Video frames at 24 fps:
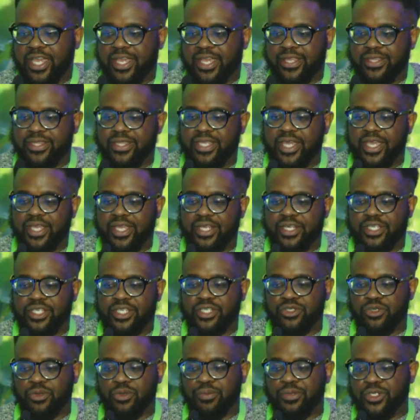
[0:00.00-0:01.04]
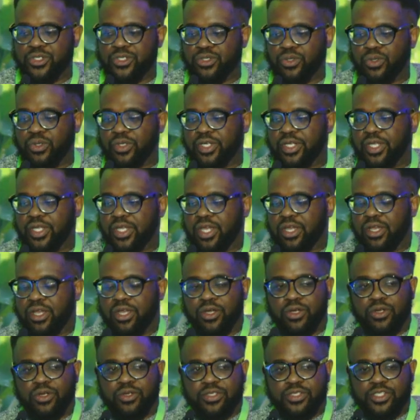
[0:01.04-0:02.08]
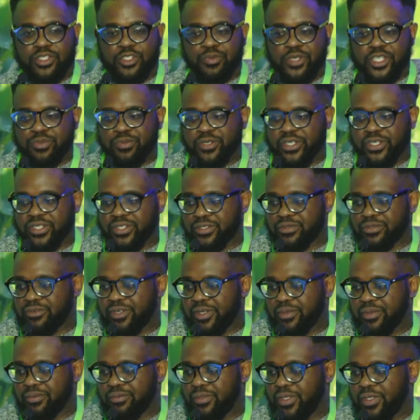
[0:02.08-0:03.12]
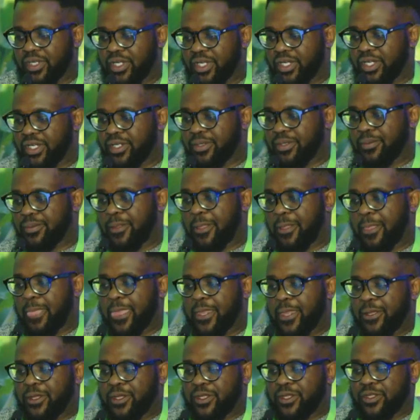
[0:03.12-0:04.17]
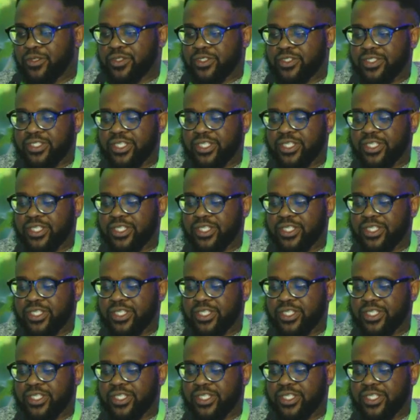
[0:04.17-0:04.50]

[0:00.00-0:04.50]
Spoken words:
And then in Robertson on Smarts Brothers farm, was